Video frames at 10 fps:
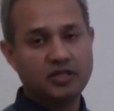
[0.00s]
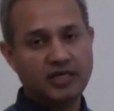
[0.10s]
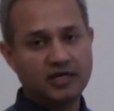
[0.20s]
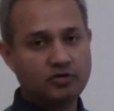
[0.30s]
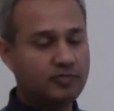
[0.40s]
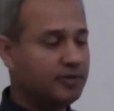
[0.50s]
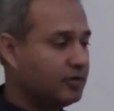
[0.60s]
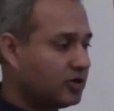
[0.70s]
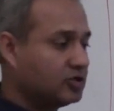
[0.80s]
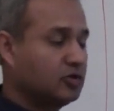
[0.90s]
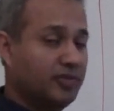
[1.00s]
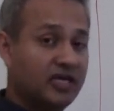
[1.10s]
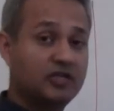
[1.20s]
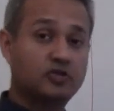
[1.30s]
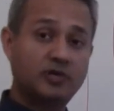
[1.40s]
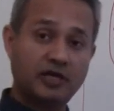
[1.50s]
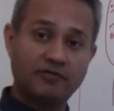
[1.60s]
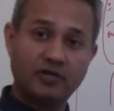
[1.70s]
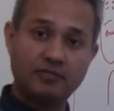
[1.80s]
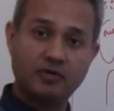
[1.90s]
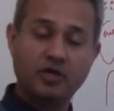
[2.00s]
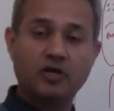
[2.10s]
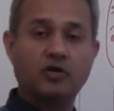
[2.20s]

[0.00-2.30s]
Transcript: That could be because we're making too many of them